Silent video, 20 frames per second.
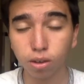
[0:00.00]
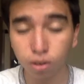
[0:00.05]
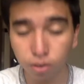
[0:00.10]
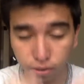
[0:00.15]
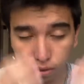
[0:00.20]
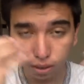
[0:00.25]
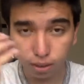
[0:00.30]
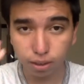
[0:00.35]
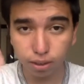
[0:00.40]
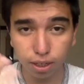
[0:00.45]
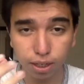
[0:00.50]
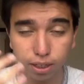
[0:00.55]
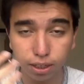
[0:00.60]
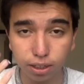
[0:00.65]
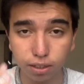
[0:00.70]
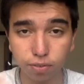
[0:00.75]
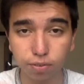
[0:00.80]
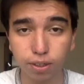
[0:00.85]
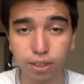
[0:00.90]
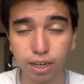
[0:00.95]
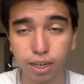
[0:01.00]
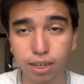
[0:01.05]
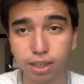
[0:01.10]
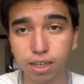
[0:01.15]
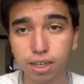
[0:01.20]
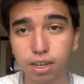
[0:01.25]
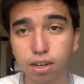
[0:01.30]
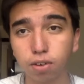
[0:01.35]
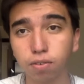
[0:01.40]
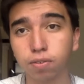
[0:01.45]
and the scientific
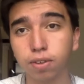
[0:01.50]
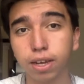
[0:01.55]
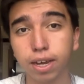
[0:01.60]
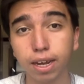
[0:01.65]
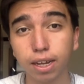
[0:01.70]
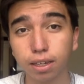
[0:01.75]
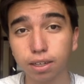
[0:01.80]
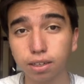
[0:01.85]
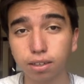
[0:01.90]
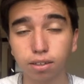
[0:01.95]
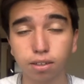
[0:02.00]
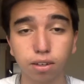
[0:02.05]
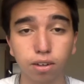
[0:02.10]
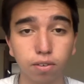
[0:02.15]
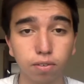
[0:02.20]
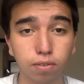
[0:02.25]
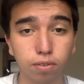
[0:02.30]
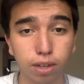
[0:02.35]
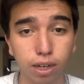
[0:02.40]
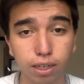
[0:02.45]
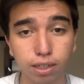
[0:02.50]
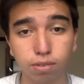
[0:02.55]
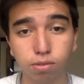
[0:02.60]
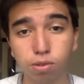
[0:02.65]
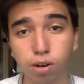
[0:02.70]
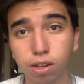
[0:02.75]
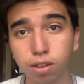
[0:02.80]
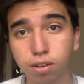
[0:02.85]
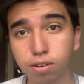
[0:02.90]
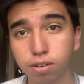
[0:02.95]
idea of the aliens and all of that
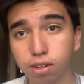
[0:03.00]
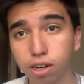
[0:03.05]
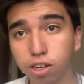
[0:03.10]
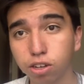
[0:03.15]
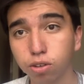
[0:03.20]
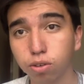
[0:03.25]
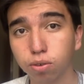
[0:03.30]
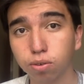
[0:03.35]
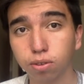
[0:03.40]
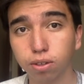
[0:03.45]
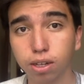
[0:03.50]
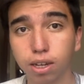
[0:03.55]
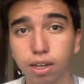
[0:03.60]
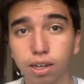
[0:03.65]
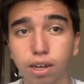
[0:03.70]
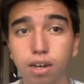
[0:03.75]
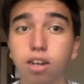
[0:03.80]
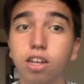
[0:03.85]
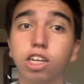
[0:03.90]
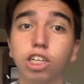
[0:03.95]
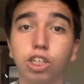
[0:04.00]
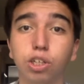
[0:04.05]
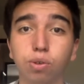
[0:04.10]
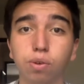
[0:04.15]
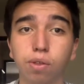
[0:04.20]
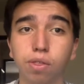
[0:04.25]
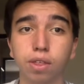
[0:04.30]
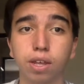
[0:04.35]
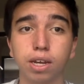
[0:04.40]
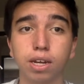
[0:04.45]
rather than use like a
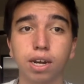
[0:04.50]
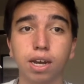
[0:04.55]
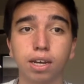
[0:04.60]
nature thing,